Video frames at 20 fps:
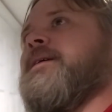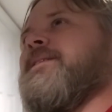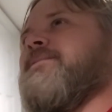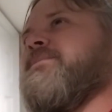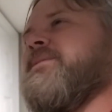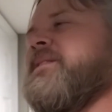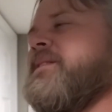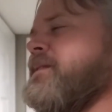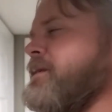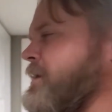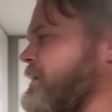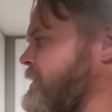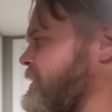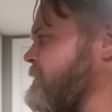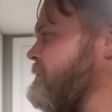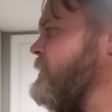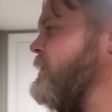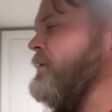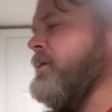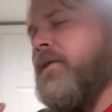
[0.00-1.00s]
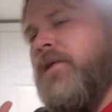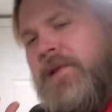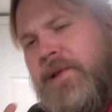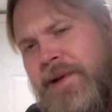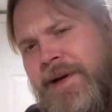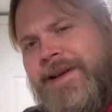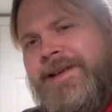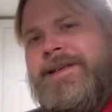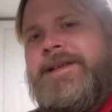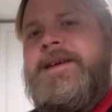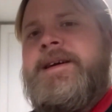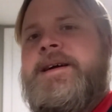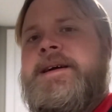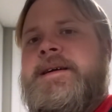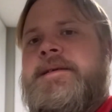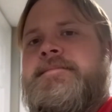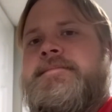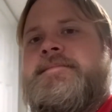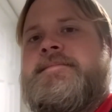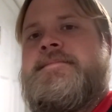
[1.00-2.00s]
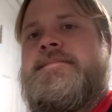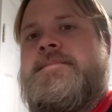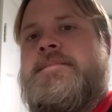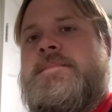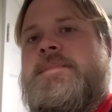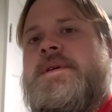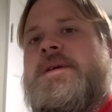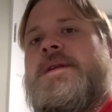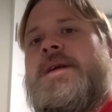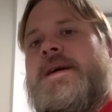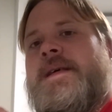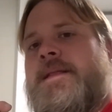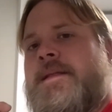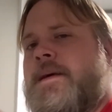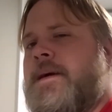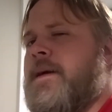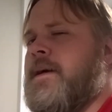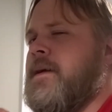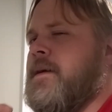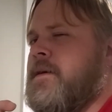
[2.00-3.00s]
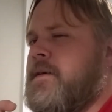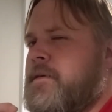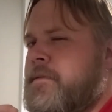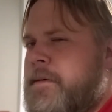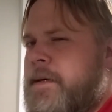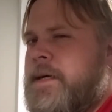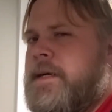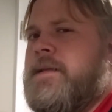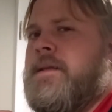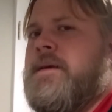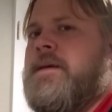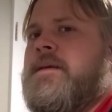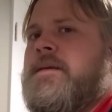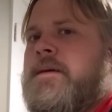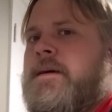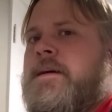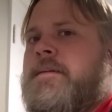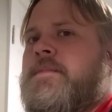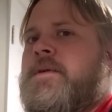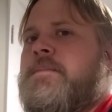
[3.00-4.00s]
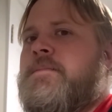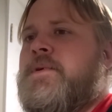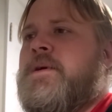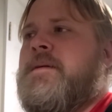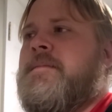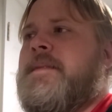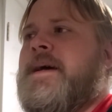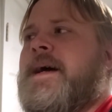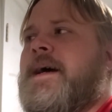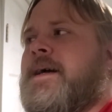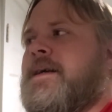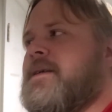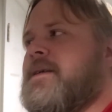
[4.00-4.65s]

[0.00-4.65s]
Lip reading: I've been thinking about it a long time, and I think it is finally time to bring back